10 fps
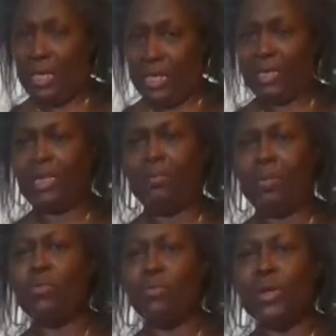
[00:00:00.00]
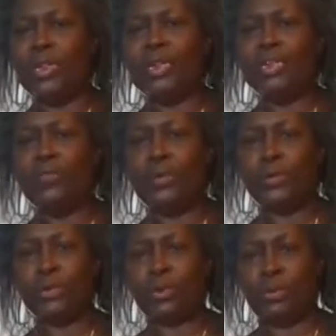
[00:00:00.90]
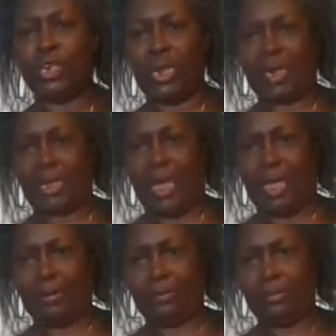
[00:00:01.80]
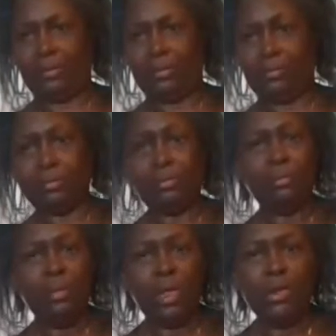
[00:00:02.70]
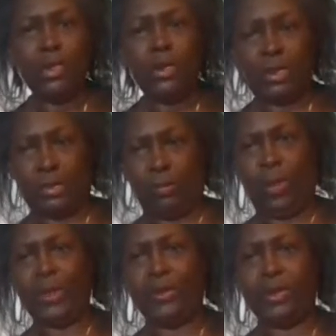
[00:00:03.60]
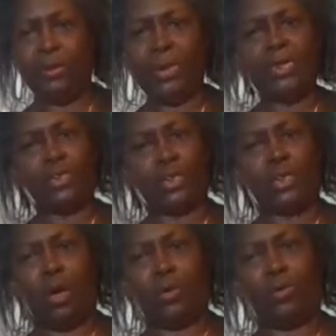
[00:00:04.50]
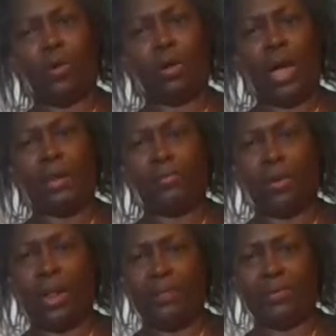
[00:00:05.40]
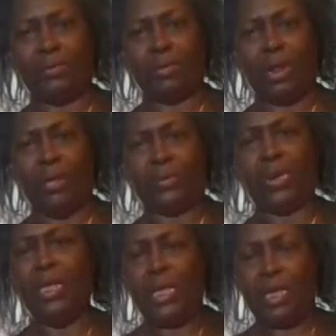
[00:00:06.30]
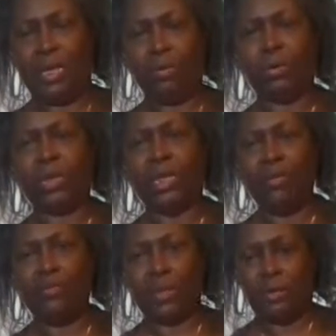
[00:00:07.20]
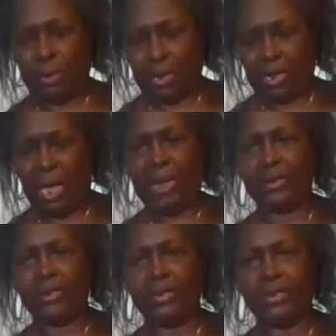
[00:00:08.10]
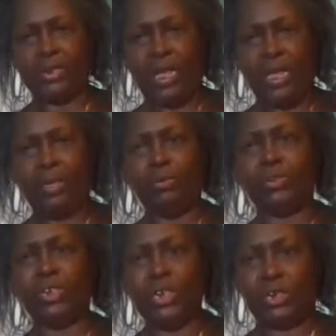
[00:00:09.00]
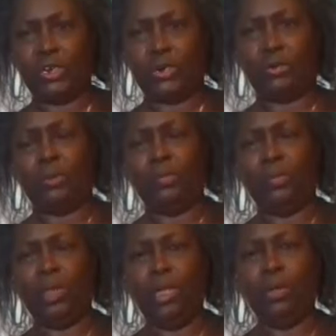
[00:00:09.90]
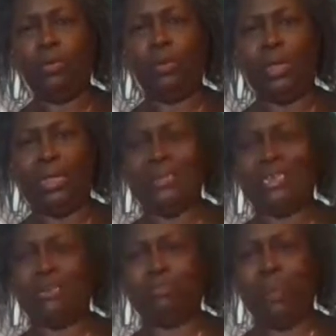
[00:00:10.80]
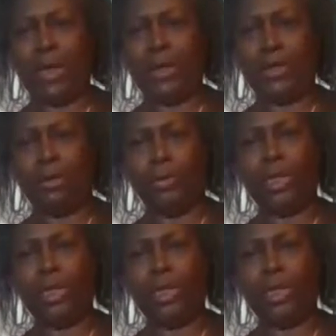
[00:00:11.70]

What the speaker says: It can be really difficult to reject that. But the way to do it is to go to royal God of royal heaven, royal heaven. He will give you guidance. He will teach you. He will inspire you.